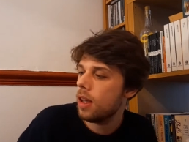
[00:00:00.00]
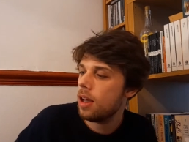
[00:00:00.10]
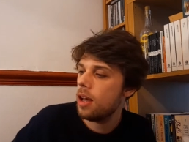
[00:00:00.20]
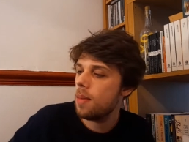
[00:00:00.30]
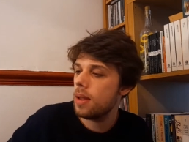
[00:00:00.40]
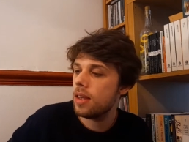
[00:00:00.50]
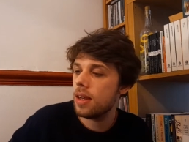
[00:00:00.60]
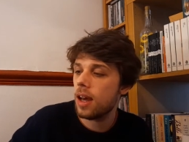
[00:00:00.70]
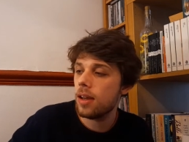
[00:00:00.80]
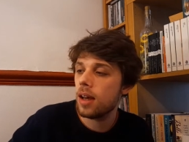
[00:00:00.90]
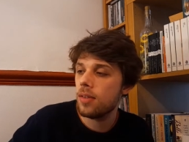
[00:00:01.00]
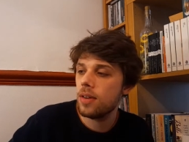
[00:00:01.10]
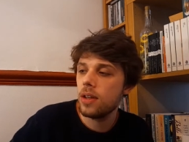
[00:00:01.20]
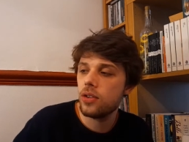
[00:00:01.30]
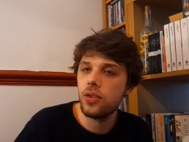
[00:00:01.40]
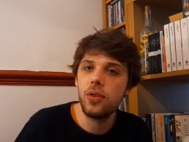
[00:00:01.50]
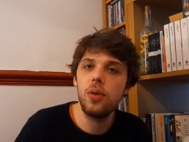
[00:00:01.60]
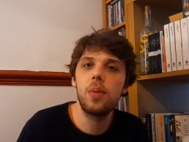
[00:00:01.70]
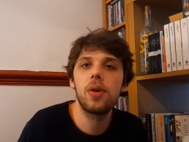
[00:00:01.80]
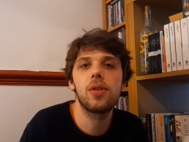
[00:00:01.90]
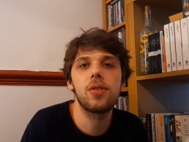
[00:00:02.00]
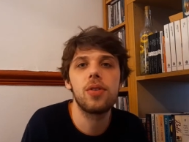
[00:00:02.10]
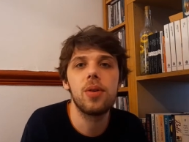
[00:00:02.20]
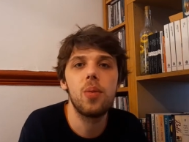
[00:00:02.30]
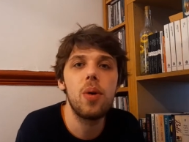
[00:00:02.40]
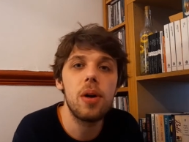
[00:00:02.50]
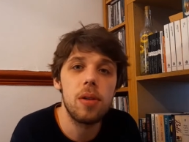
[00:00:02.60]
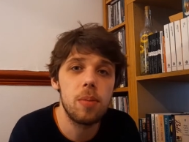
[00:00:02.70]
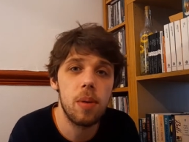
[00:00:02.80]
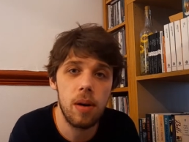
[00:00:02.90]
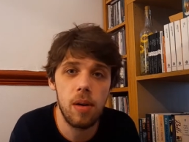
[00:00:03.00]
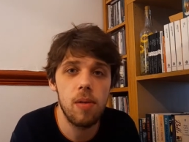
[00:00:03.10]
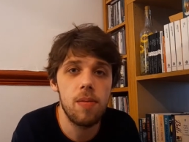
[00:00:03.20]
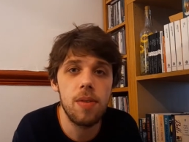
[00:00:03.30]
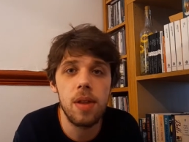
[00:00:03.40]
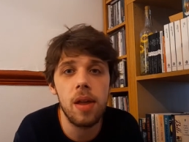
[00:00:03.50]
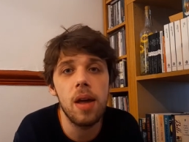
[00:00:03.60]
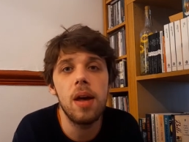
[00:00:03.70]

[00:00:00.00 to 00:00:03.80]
And then I finished two books that weren't part of the